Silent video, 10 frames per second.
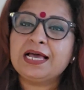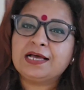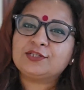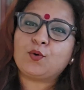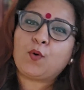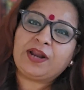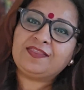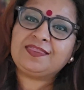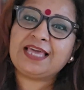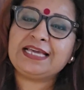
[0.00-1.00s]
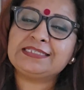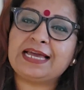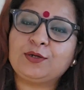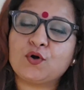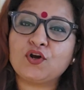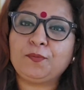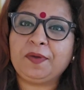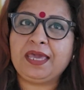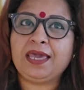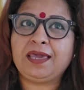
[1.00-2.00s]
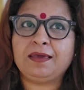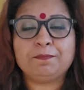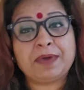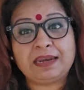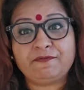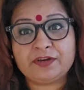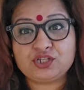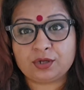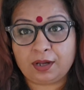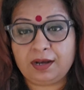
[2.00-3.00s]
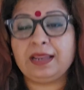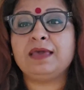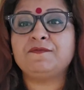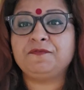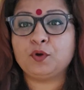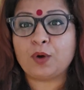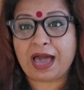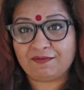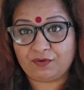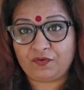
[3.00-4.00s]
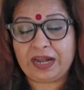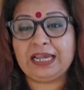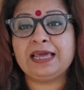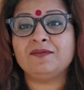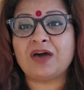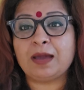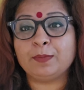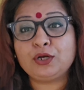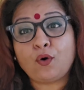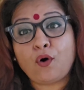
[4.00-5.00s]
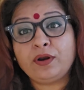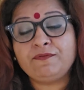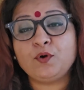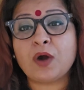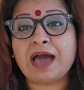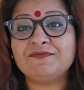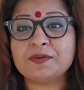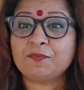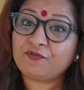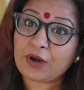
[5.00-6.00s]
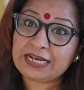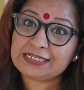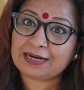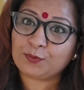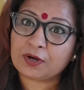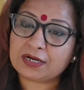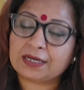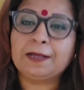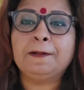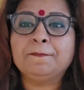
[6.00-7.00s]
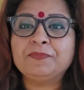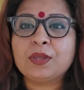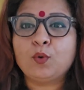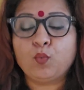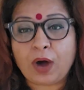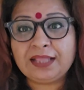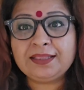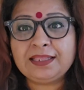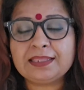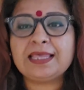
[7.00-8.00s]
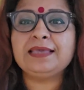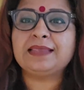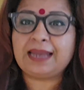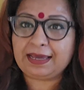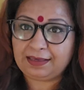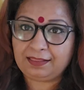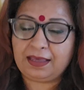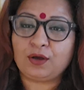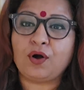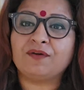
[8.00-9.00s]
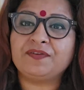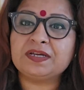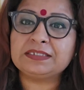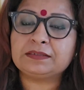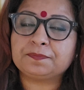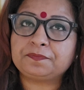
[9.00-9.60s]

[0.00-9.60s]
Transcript: So what are the things that could be beneficial if you have a friendly environment or if you have some friends at work? One thing that I can think of is